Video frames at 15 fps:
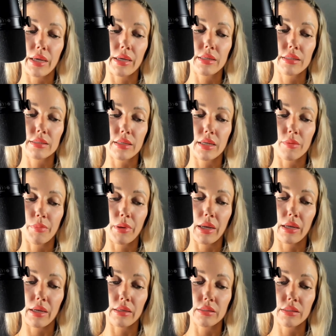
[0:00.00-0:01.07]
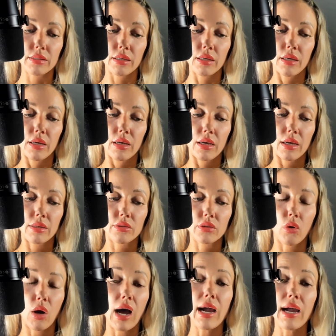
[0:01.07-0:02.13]
aches and pains. And
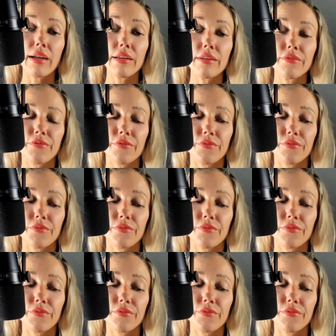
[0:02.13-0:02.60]
so I